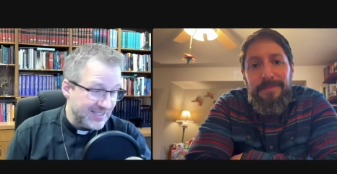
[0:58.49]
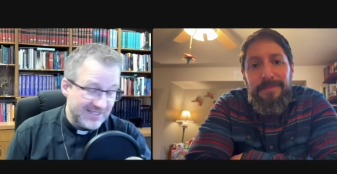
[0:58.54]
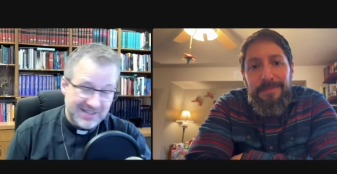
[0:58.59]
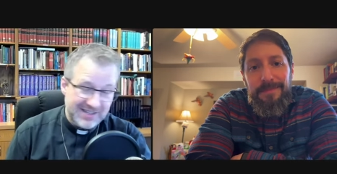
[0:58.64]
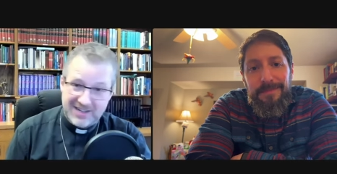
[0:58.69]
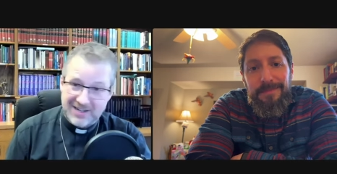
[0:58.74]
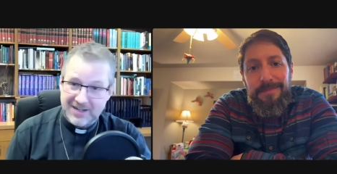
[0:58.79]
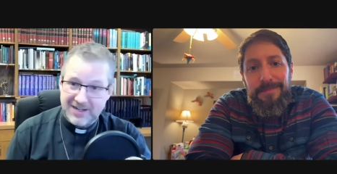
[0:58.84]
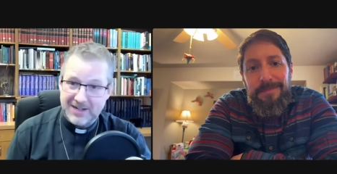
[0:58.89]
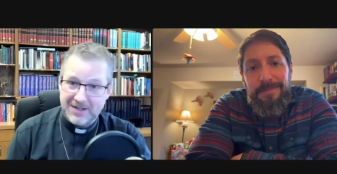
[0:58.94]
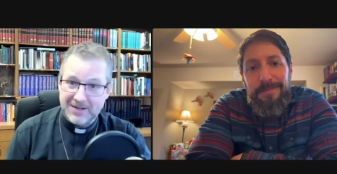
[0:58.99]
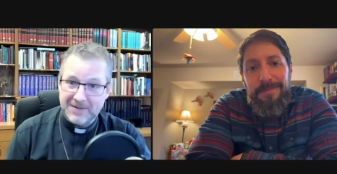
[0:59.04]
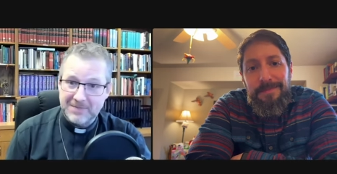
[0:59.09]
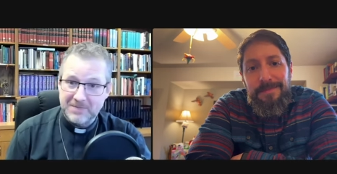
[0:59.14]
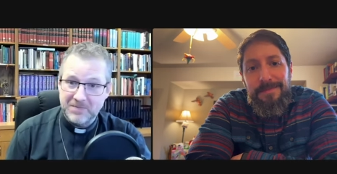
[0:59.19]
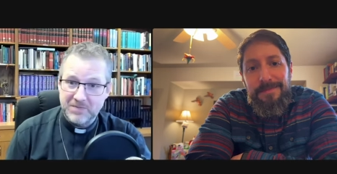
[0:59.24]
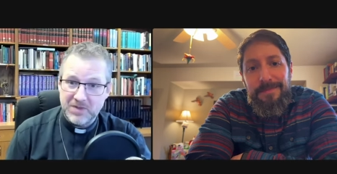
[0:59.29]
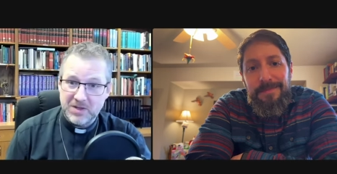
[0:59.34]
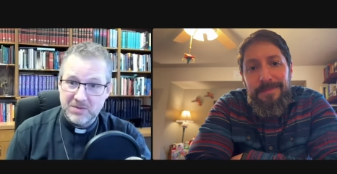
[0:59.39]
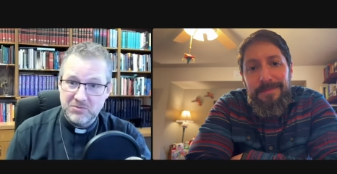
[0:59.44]
Speaker 1: Um,
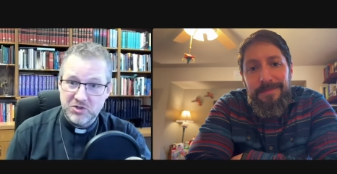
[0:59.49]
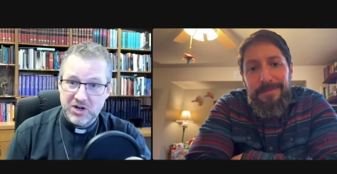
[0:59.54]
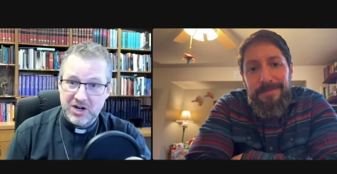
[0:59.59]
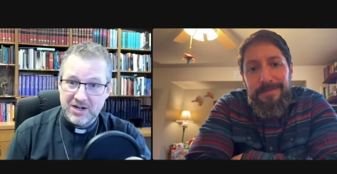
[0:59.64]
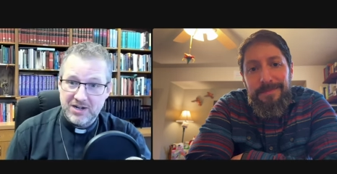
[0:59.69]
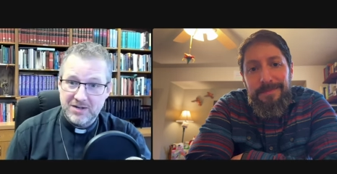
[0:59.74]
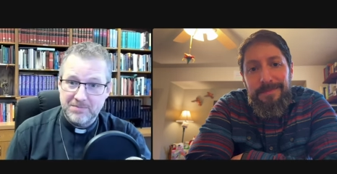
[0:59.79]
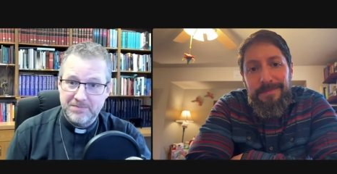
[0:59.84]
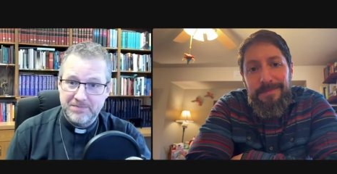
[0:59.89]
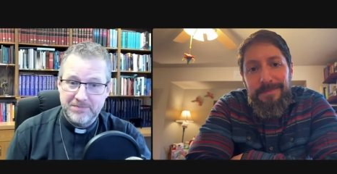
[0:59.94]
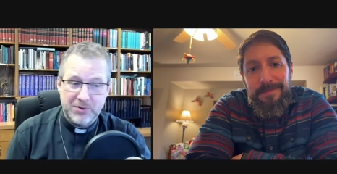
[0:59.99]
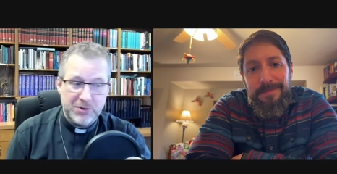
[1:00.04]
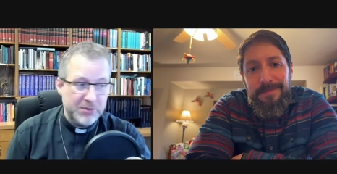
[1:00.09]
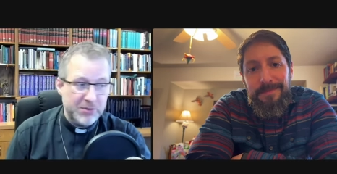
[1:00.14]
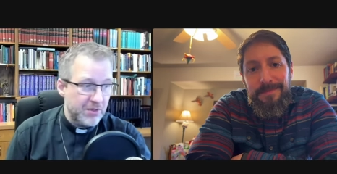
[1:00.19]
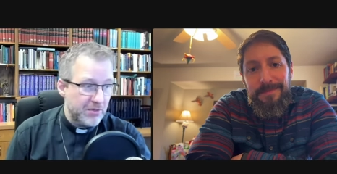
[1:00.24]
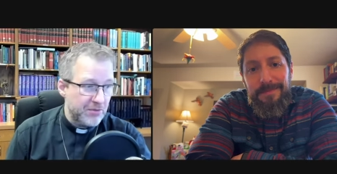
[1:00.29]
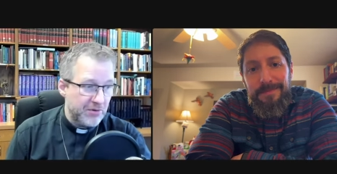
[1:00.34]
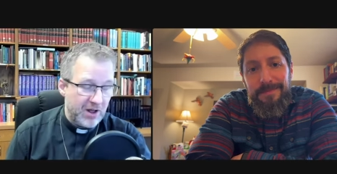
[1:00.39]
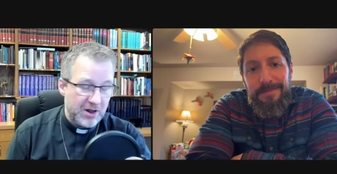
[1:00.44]
I'm trying to pull the
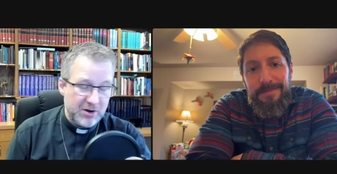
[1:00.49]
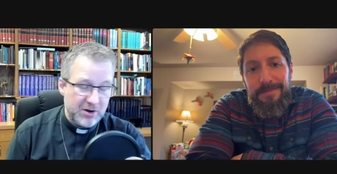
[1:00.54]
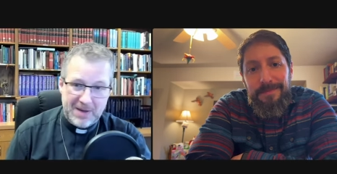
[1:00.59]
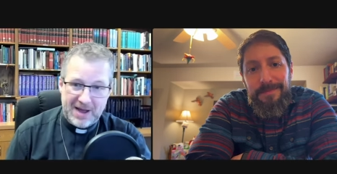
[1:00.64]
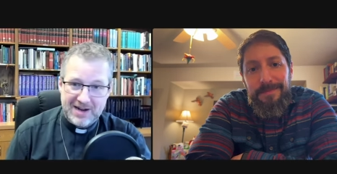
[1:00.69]
throttle back a